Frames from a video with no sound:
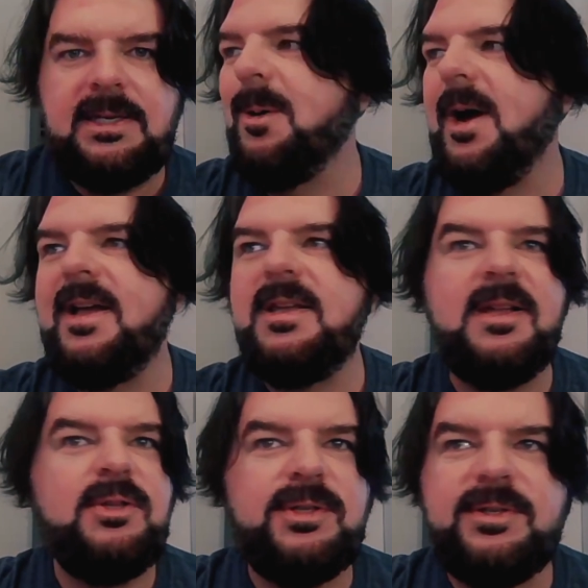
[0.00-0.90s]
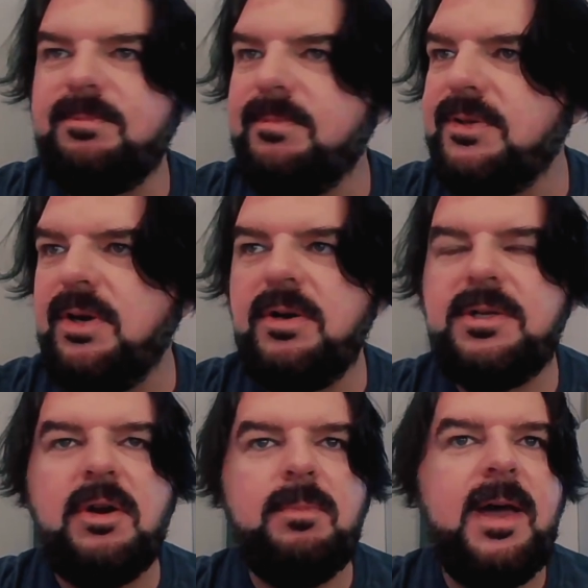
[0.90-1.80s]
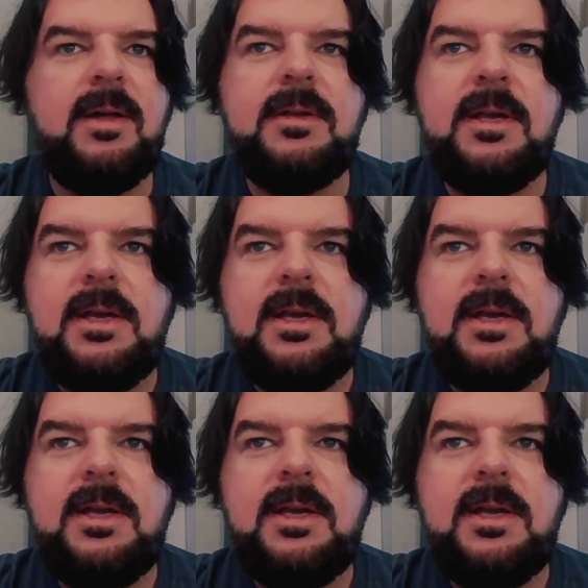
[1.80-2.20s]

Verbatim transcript: I, I just started talking about